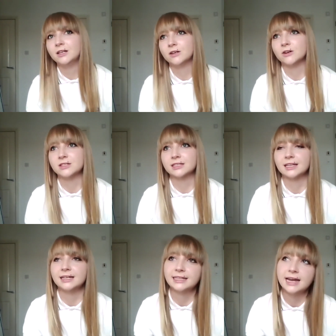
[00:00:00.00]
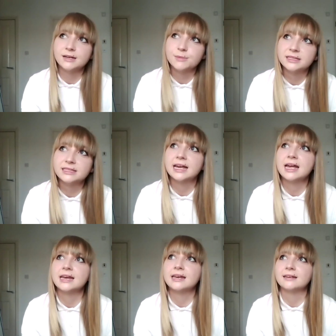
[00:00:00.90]
not just letting anybody
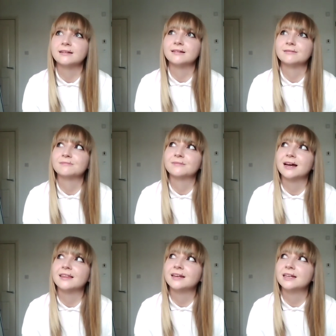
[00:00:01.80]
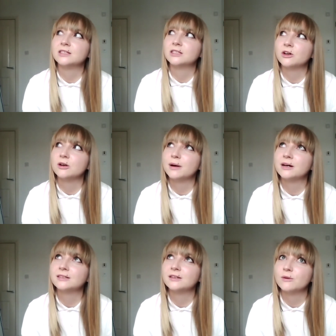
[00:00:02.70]
in. And I think he's just gone
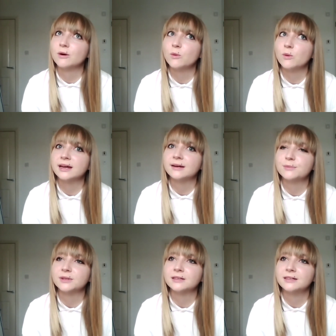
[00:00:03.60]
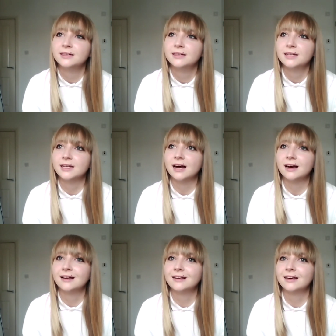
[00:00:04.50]
about it the wrong way. But
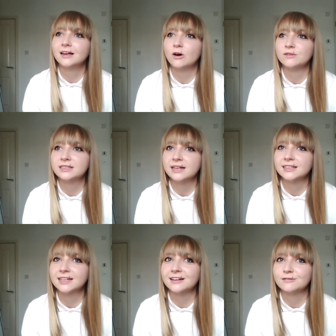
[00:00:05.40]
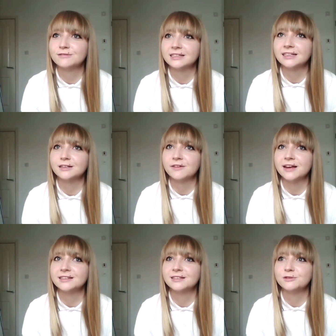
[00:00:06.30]
obviously it is kind of slightly
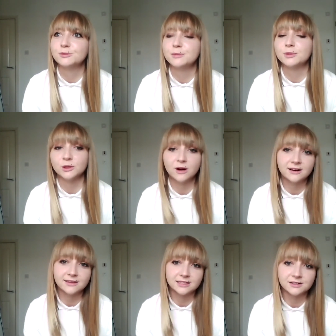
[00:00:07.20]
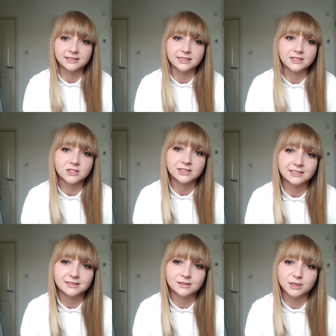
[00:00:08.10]
offensive to people who are in the service industries
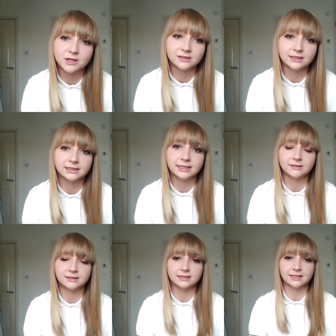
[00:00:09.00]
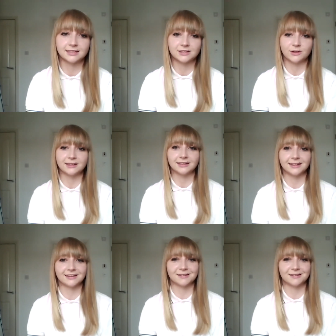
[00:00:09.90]
to be called unskilled, because it is quite like